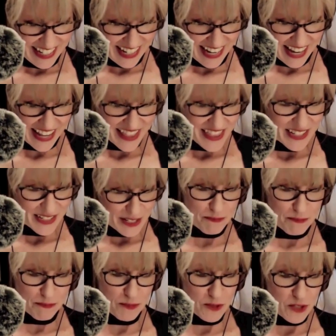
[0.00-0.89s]
And the
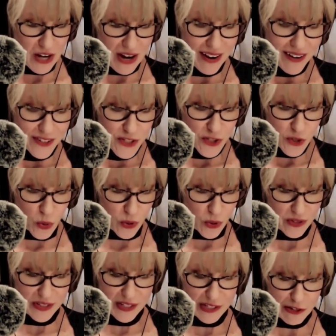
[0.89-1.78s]
dogs
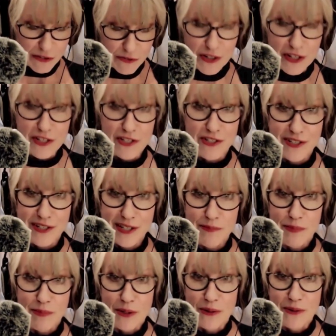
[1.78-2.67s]
quarreling over a
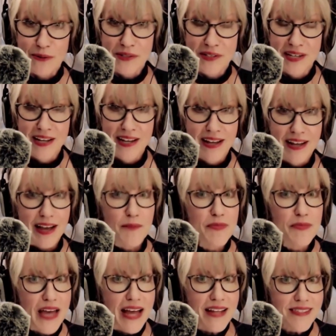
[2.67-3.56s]
dirty bone,
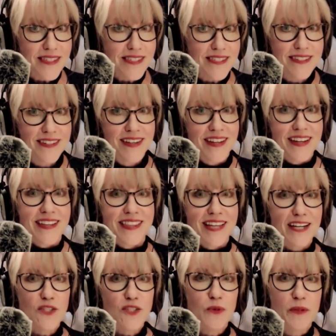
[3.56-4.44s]
that's
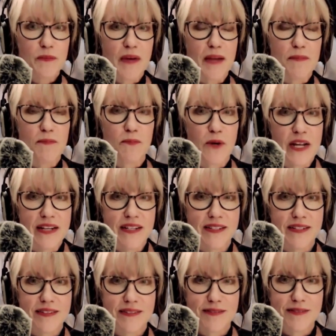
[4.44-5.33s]
when my
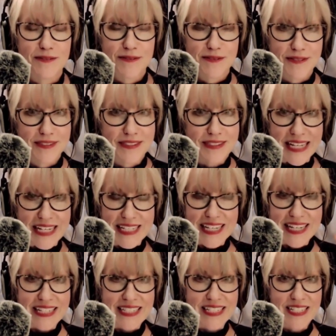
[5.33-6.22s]
brain like
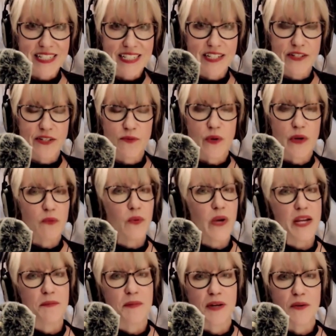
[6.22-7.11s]
kicked into gear and went,
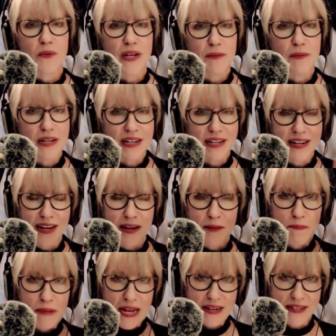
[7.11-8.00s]
wait a minute. And I
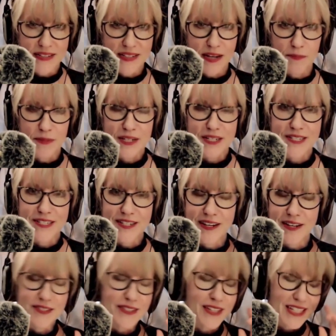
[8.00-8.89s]
backed up because
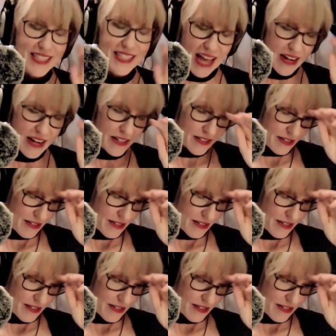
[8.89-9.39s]
it's like that.